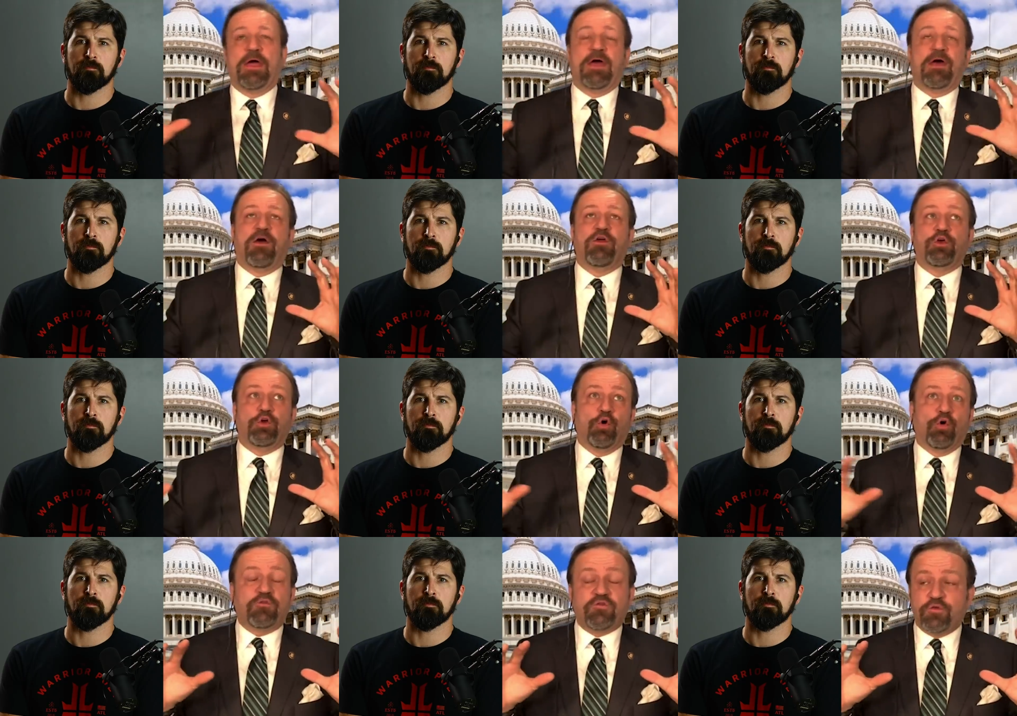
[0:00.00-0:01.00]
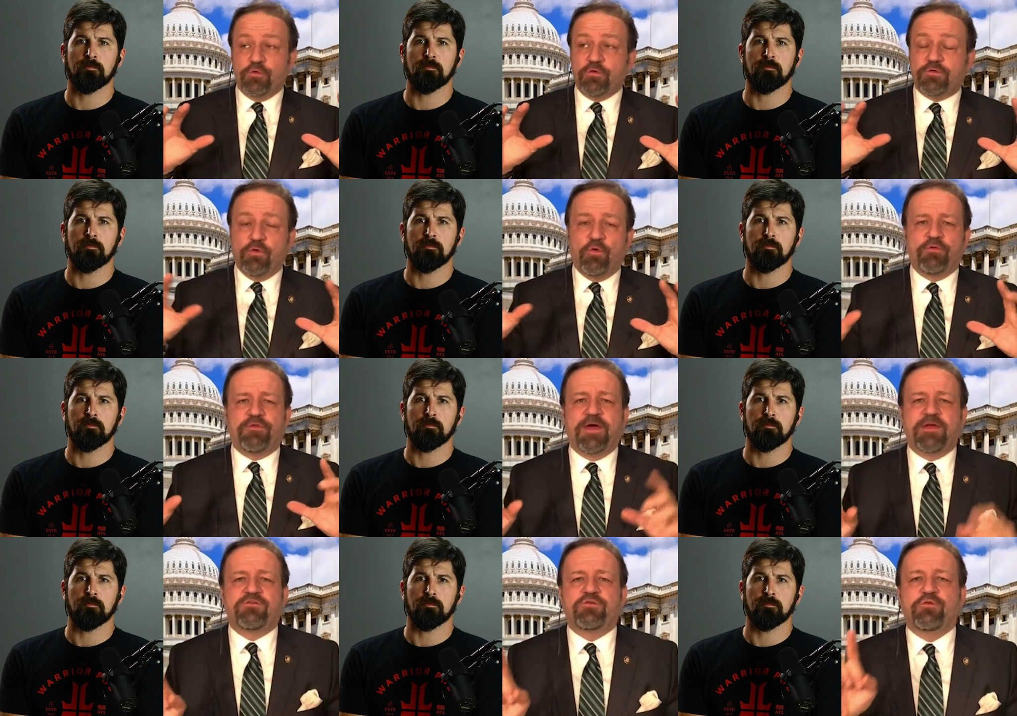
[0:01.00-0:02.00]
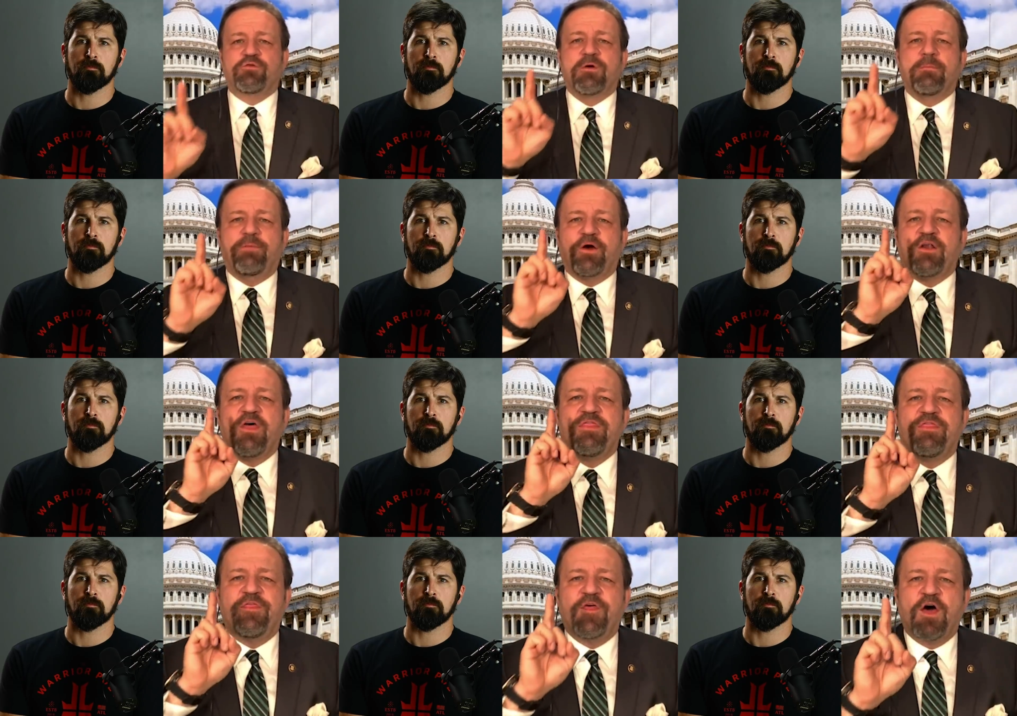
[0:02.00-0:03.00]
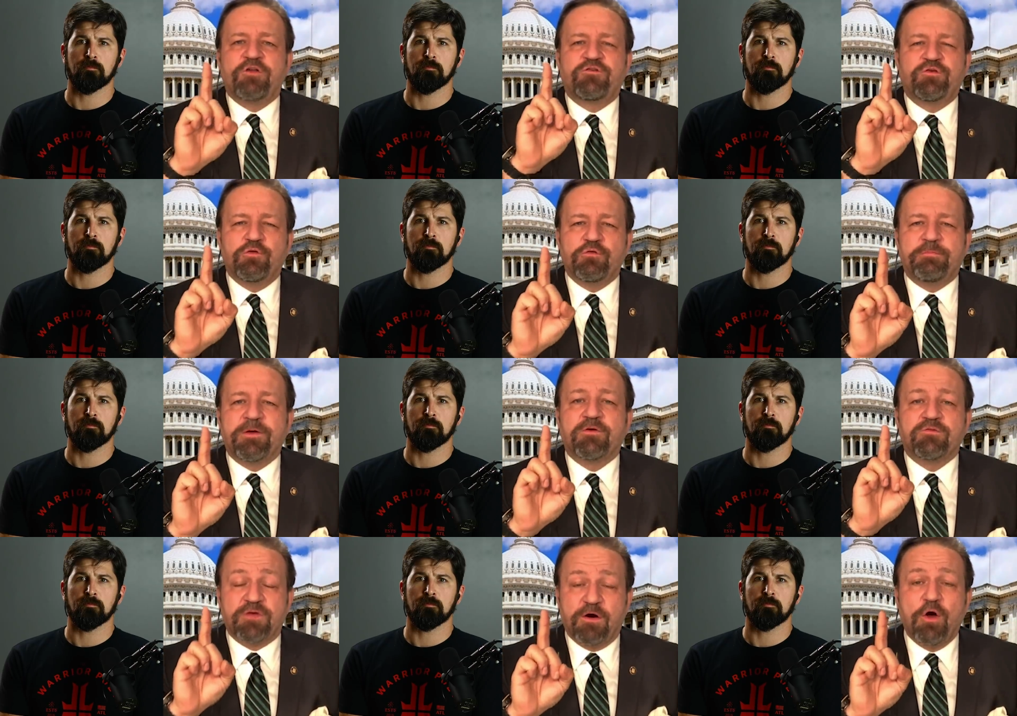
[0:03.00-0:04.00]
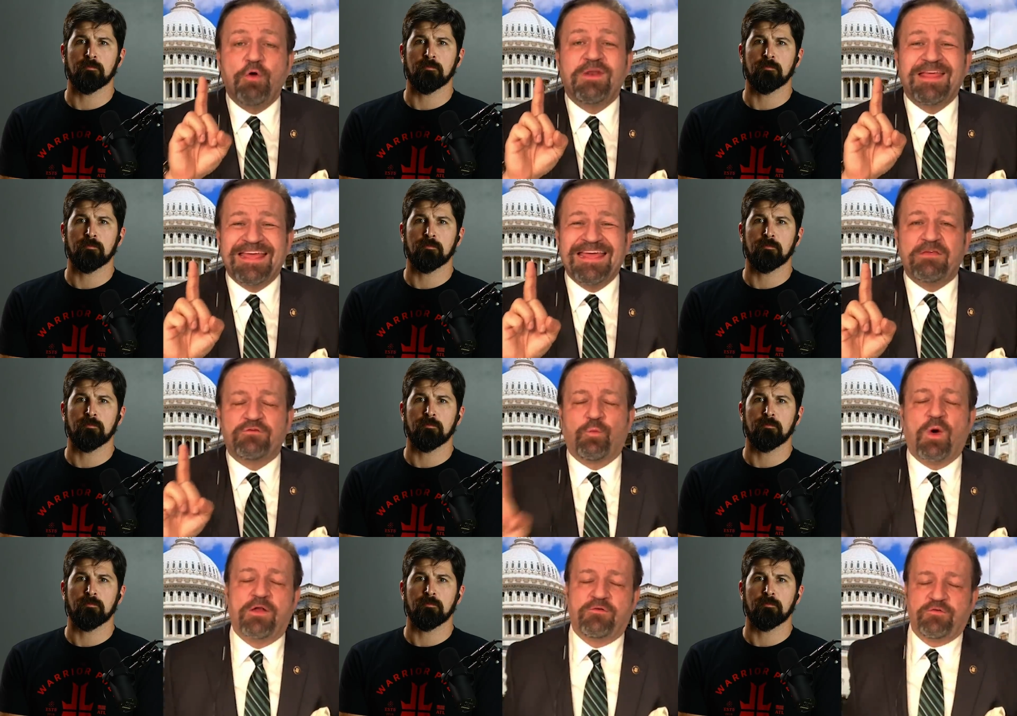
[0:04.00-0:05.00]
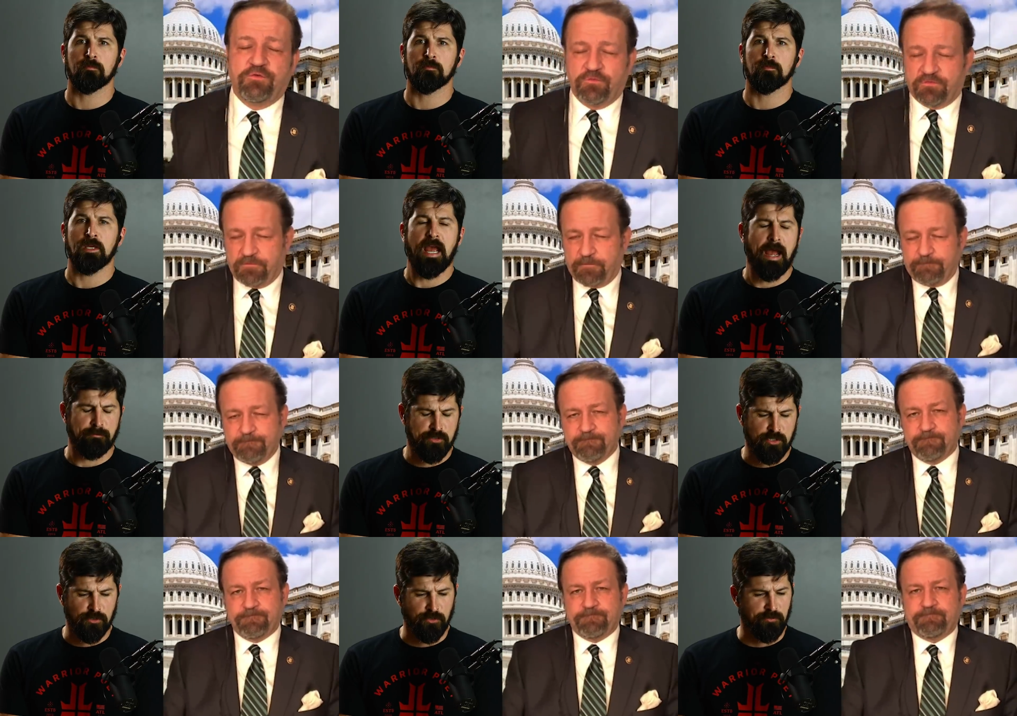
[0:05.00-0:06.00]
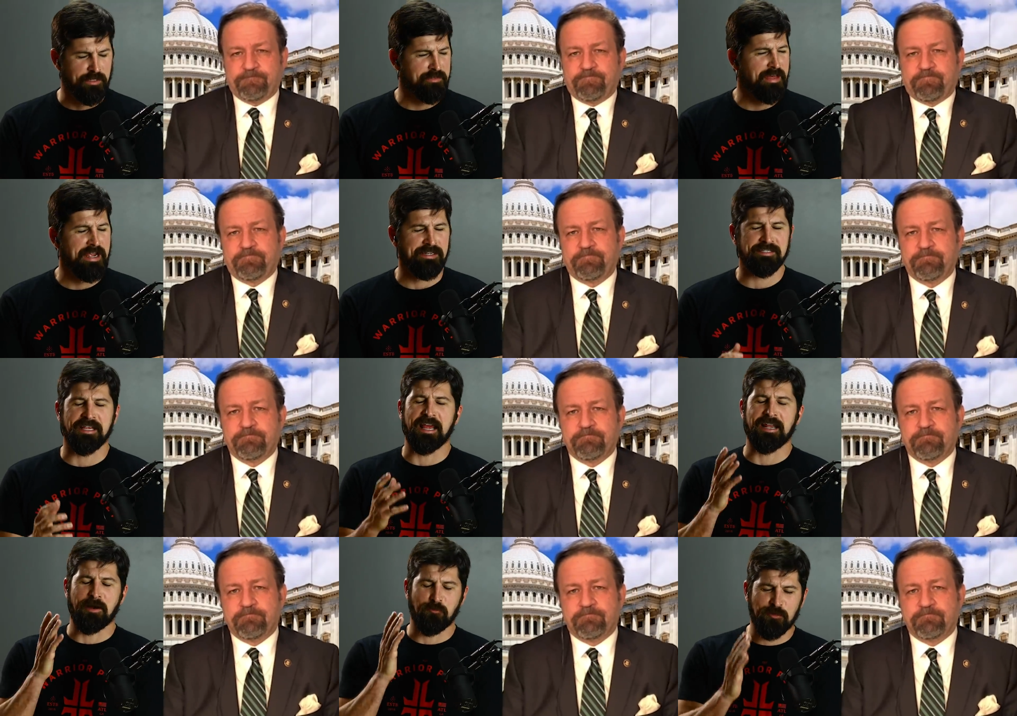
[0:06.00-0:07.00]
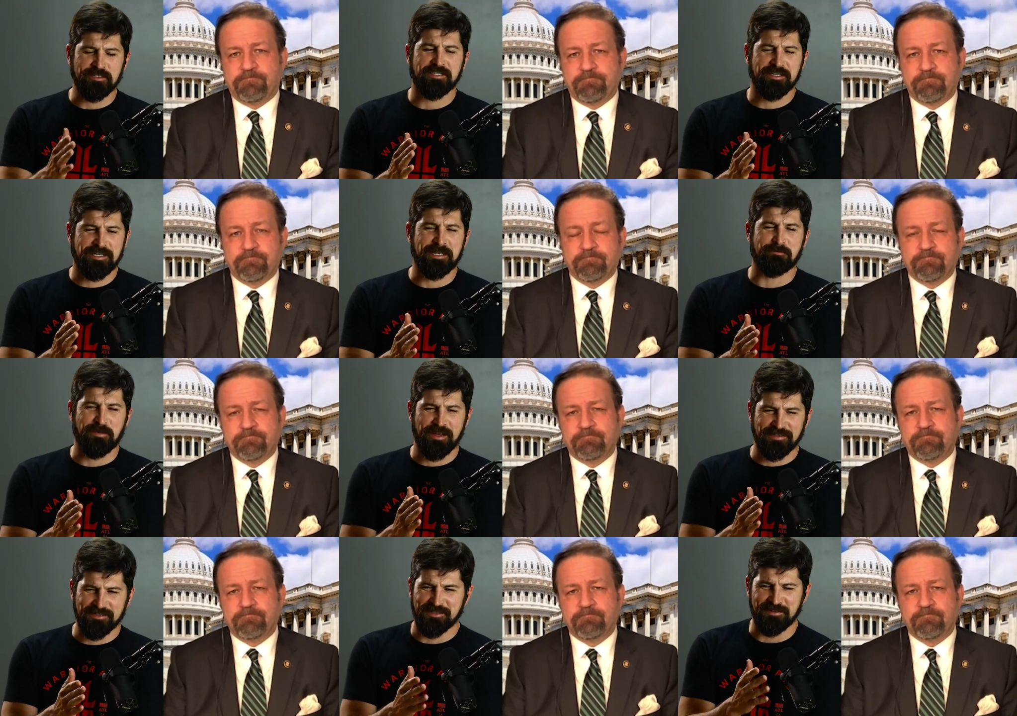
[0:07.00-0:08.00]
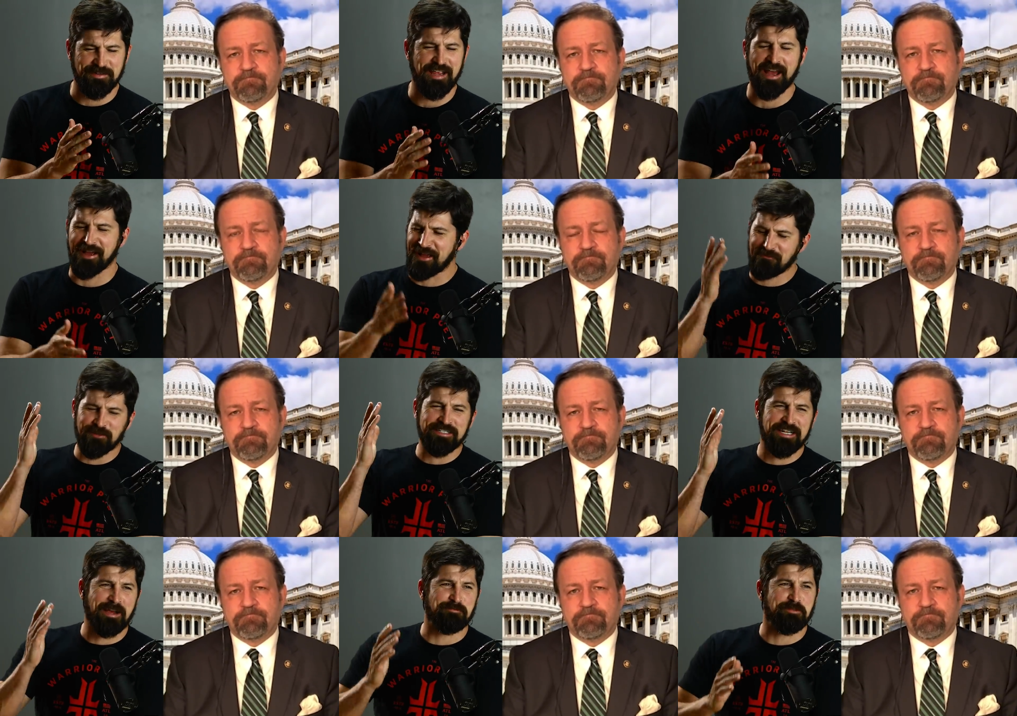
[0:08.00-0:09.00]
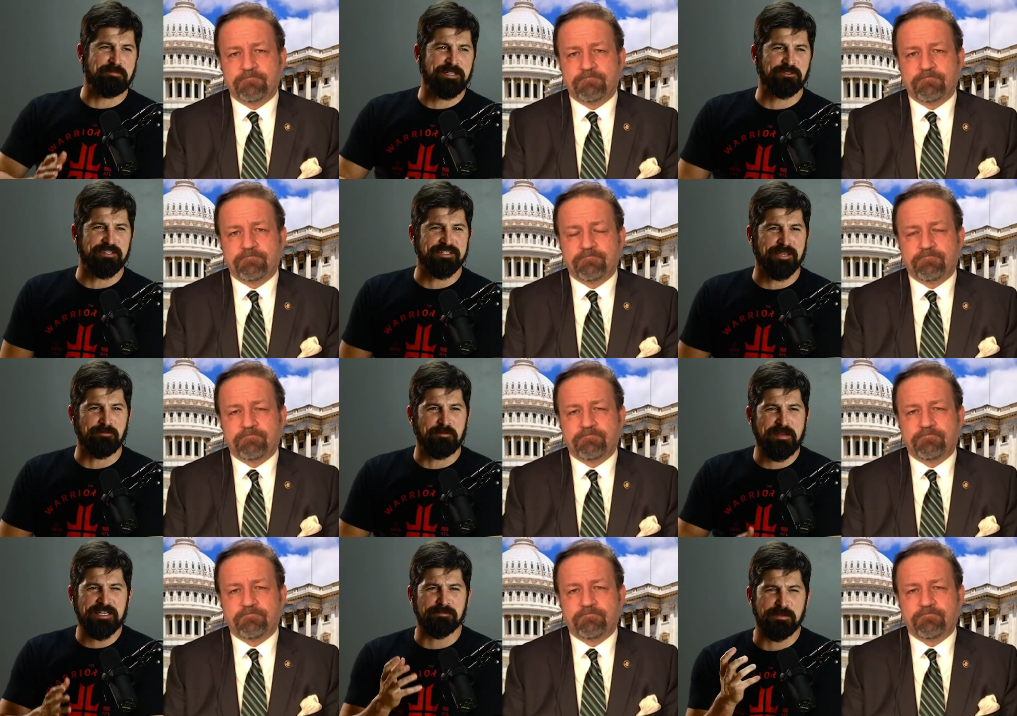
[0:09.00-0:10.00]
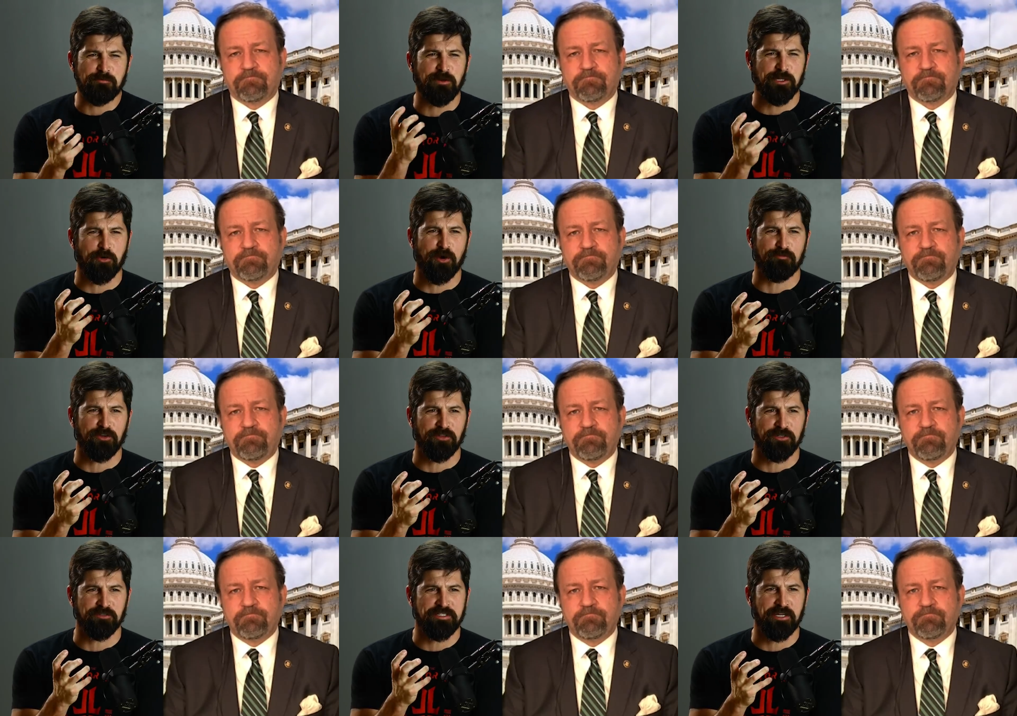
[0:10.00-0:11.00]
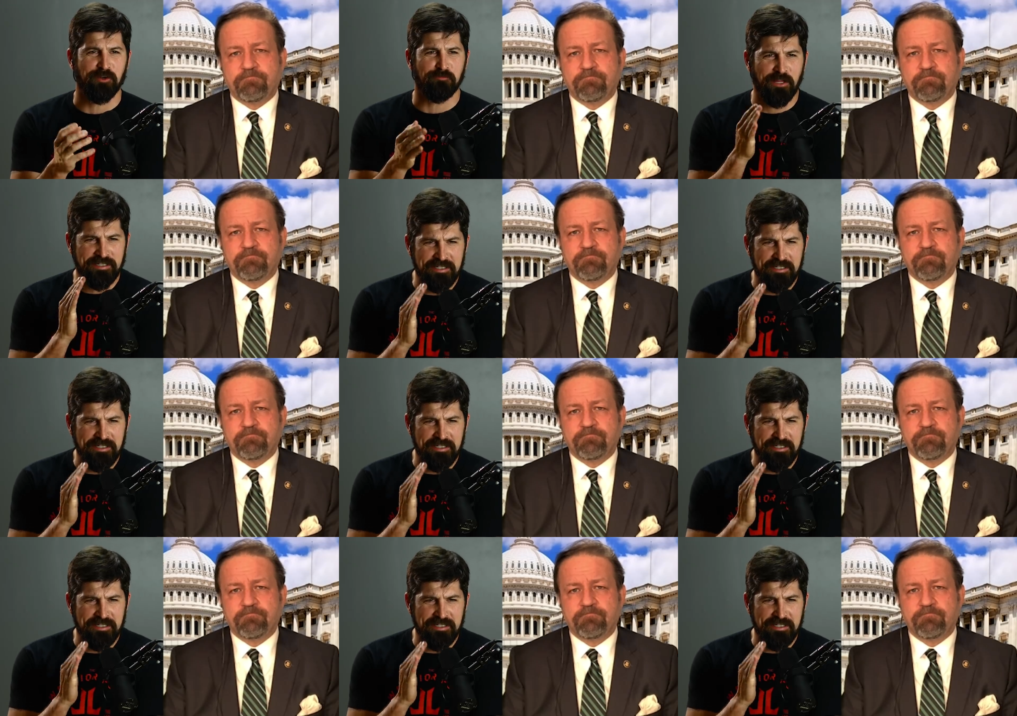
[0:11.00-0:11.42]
Speaker 1: uh, your truth or their truth, but the truth, because there only is one truth.
Speaker 2: Absolutely. Thanks. And I want to keep yeah, every time you mention something, it makes me want to go off on a little tear of